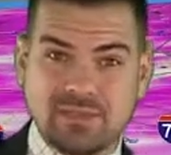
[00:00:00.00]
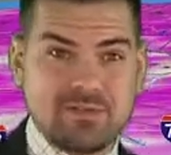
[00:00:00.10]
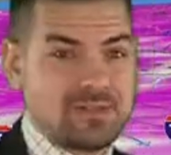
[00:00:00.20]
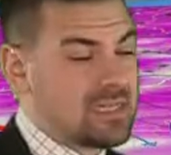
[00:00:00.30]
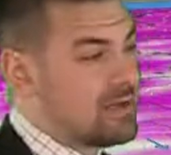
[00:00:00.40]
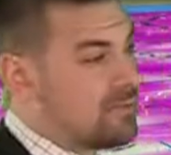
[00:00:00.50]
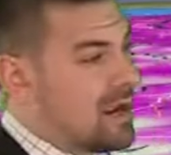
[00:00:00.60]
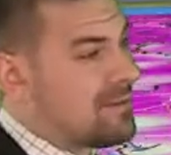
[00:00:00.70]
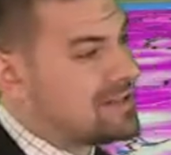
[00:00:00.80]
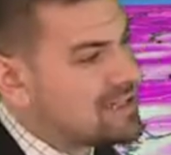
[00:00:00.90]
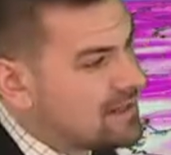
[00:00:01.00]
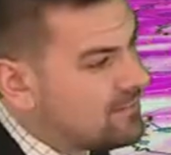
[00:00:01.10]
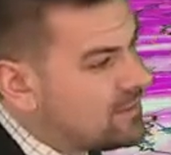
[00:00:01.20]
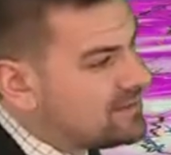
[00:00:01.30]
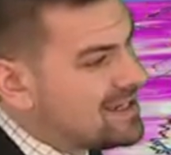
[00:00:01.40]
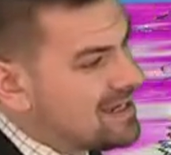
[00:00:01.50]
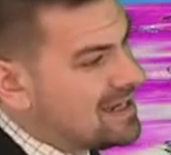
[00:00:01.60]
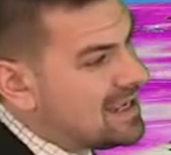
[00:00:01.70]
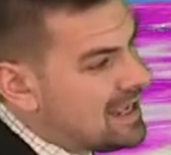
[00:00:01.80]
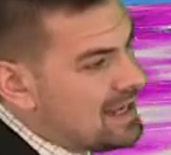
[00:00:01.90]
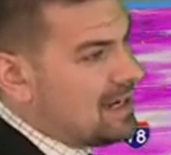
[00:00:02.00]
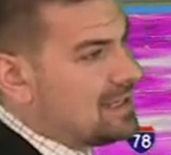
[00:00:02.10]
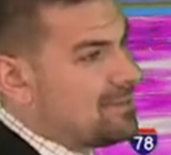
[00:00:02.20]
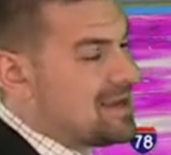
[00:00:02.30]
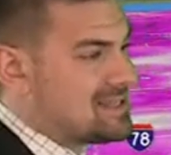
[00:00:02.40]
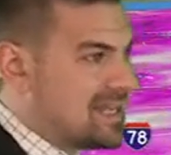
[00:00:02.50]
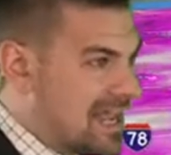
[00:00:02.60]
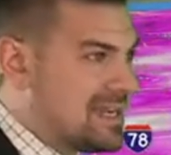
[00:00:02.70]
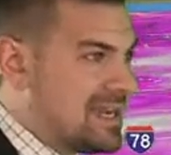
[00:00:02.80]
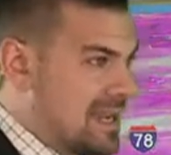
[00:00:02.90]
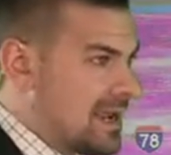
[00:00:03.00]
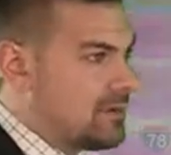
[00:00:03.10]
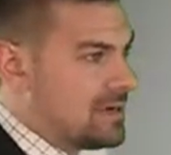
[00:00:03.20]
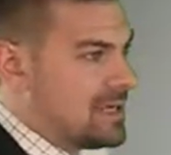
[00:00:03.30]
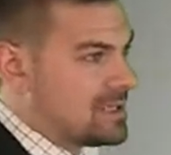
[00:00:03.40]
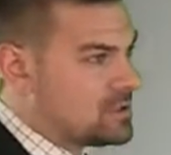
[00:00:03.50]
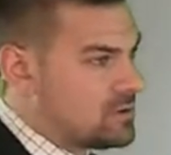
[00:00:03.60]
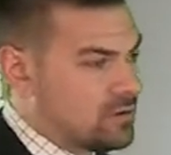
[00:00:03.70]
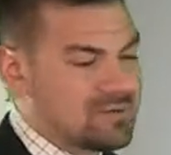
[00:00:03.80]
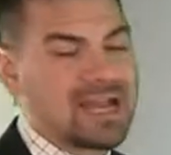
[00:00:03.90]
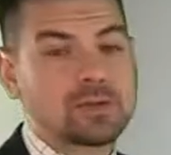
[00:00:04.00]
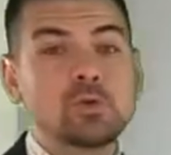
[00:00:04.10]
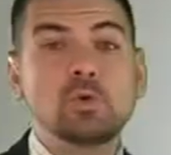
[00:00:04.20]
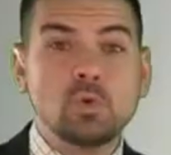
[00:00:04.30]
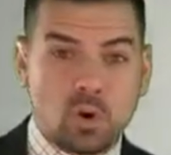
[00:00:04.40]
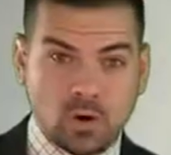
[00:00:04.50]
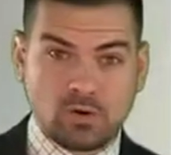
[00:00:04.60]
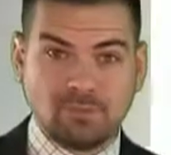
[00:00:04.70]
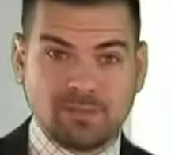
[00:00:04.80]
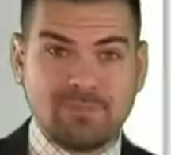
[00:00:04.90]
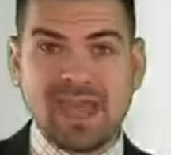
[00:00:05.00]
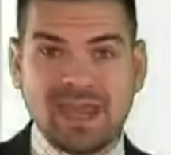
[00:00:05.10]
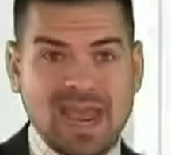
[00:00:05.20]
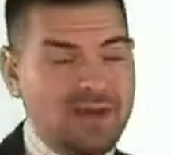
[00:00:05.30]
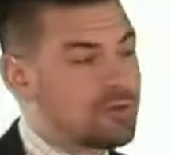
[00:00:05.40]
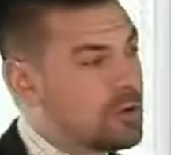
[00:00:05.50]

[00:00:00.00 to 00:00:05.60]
17 for Hamilton, 15 in the Mays Landing area. So not too horribly bad. Out the